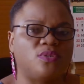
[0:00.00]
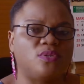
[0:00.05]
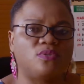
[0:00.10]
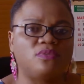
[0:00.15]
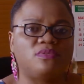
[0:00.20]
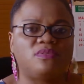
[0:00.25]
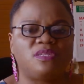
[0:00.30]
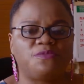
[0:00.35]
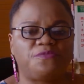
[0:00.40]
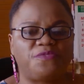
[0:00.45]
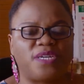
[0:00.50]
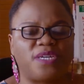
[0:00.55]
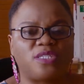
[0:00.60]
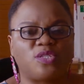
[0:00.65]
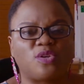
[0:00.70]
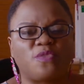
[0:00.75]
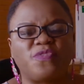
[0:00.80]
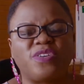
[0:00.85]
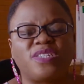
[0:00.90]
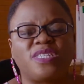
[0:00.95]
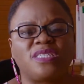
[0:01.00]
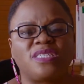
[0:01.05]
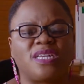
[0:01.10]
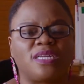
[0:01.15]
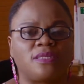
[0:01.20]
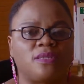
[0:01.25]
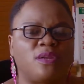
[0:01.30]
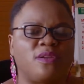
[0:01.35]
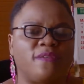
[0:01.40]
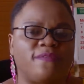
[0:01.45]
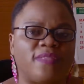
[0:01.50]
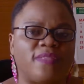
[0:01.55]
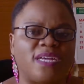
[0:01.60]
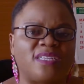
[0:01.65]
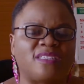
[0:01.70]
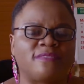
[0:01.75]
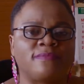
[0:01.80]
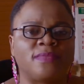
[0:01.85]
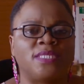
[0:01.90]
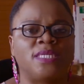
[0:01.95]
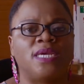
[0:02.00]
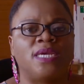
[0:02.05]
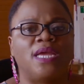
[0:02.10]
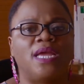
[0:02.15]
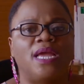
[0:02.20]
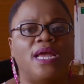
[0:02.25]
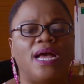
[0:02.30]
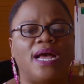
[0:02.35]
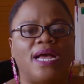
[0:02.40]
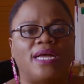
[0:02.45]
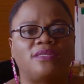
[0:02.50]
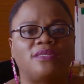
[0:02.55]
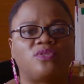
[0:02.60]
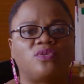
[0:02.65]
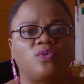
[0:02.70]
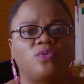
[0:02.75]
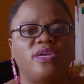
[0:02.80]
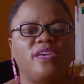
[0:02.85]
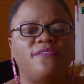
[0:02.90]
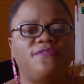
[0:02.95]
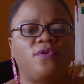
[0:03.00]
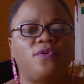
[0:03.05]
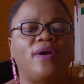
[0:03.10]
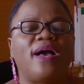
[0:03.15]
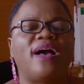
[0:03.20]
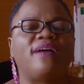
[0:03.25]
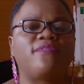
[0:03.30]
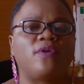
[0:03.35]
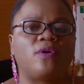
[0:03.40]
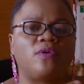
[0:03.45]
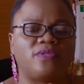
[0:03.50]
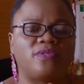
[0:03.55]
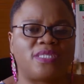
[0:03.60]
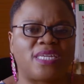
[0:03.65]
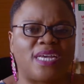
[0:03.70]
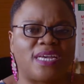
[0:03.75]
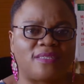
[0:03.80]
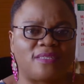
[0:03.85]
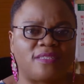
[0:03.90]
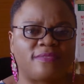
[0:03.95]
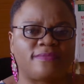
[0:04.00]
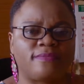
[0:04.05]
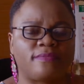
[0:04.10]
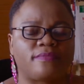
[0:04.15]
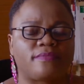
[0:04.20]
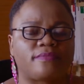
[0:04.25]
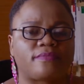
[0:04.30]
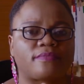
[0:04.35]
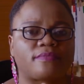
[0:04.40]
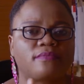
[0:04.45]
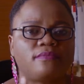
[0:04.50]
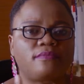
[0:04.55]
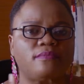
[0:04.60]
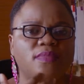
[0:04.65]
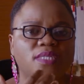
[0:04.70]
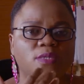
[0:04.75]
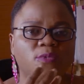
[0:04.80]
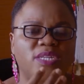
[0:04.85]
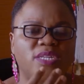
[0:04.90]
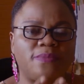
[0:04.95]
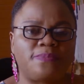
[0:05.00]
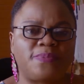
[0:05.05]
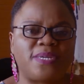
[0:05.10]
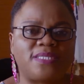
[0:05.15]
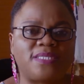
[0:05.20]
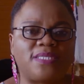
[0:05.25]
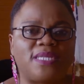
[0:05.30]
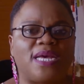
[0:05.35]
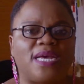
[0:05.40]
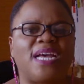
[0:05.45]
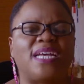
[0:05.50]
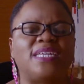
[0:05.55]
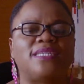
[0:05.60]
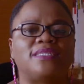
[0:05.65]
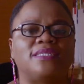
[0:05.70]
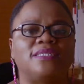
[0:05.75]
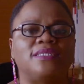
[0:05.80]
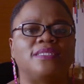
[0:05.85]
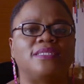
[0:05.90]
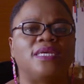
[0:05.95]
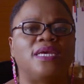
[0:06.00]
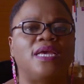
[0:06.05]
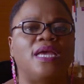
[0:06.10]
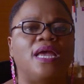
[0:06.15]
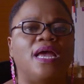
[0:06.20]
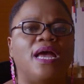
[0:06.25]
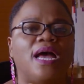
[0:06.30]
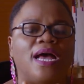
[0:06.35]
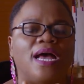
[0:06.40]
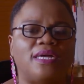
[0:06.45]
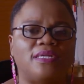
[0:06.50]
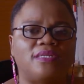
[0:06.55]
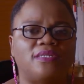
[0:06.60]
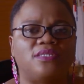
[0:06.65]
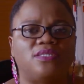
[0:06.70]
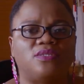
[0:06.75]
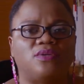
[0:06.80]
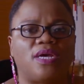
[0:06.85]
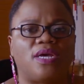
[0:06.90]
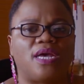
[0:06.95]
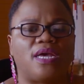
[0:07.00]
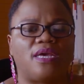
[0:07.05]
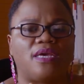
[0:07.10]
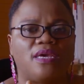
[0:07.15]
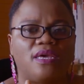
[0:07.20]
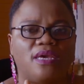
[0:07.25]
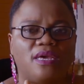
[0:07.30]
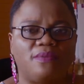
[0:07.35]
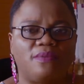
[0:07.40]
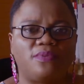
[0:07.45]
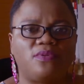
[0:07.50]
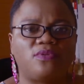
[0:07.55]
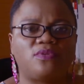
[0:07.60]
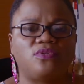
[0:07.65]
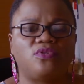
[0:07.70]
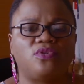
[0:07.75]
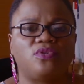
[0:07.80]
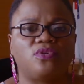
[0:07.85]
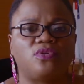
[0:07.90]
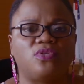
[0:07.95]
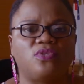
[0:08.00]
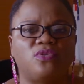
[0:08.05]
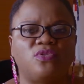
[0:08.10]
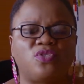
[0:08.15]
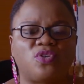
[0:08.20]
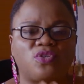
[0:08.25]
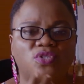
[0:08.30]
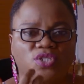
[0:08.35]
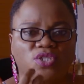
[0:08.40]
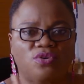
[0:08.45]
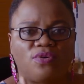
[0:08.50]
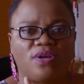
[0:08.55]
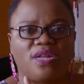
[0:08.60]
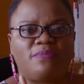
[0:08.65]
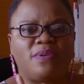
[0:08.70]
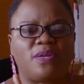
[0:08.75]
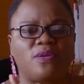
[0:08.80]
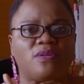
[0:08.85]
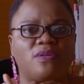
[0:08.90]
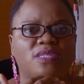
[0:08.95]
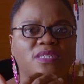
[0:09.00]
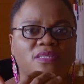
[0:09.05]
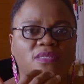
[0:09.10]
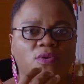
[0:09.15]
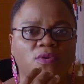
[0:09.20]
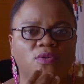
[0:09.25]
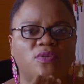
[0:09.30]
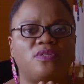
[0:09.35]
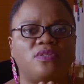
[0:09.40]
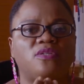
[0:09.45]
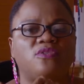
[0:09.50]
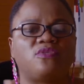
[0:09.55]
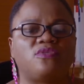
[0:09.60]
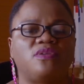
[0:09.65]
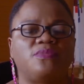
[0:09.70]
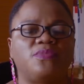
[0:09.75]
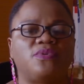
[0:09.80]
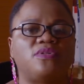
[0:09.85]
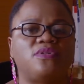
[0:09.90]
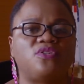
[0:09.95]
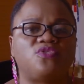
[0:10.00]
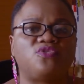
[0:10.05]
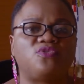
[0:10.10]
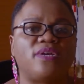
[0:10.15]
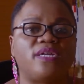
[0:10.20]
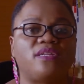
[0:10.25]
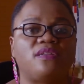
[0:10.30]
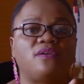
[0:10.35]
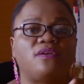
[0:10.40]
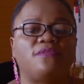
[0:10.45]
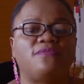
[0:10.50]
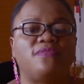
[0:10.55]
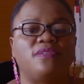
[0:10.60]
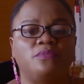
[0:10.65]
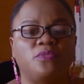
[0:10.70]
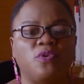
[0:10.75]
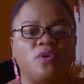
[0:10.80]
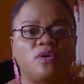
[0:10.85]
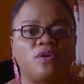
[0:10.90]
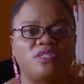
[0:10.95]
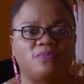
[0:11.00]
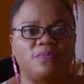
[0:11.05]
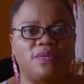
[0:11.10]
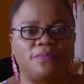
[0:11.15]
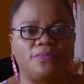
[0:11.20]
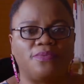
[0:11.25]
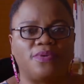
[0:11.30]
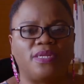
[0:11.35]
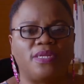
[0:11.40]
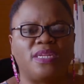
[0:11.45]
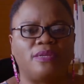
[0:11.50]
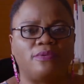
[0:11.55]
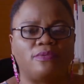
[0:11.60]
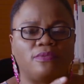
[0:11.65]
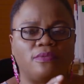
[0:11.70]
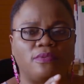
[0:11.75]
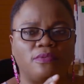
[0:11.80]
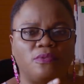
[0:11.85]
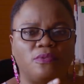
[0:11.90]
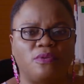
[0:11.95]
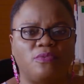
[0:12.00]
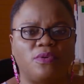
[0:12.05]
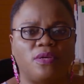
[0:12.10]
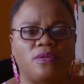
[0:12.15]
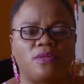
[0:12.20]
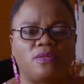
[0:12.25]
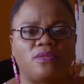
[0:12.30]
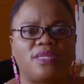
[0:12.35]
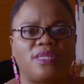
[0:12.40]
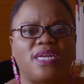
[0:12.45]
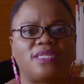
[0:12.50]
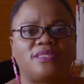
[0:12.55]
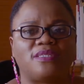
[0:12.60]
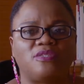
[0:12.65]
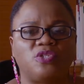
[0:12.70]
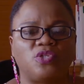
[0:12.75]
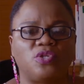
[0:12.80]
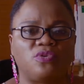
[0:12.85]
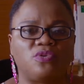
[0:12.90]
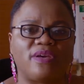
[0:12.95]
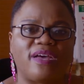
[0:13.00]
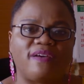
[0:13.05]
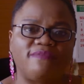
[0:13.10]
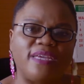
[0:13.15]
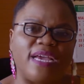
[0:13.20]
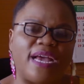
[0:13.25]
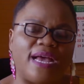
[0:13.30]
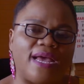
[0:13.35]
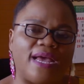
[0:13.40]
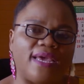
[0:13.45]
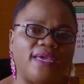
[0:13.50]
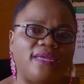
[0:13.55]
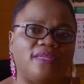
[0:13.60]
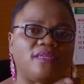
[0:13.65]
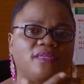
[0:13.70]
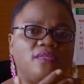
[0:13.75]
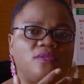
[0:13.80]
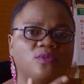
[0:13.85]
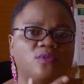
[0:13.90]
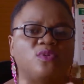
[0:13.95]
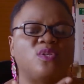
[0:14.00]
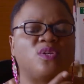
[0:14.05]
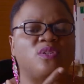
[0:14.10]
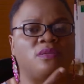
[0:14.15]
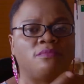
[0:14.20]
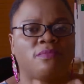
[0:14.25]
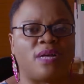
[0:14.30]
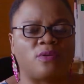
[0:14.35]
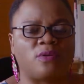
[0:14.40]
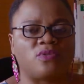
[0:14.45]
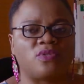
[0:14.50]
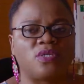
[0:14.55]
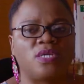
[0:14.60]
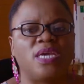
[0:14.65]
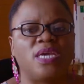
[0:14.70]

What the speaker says: different surfaces and all of that. And so if you have contact with a person that has it and you are able, you touch your hand, because it goes into the body through any of the mucous membrane. What we call that is, you have the eye, the nose, or the mouth.